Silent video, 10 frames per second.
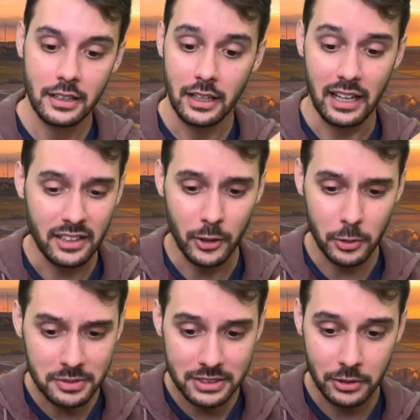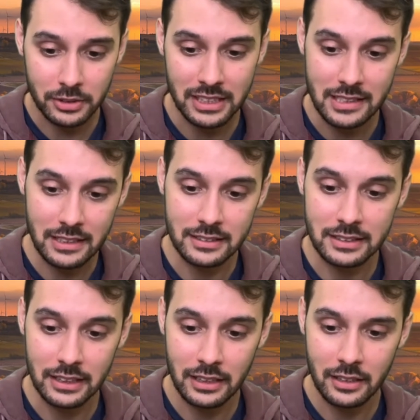"I hope so," Cynthia
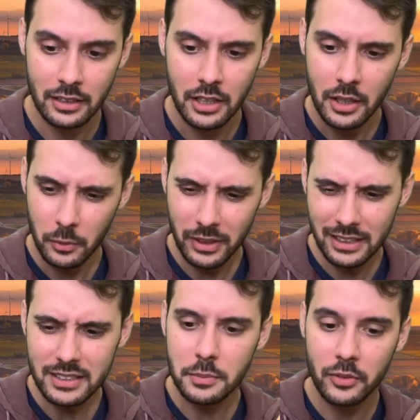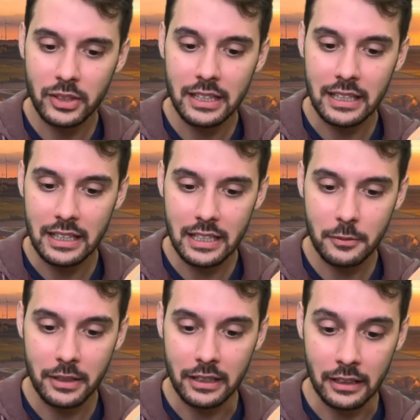said. "When is moving day
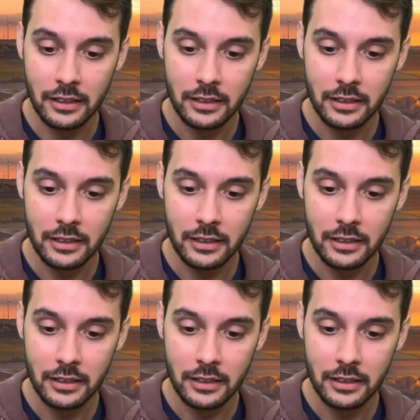anyway?"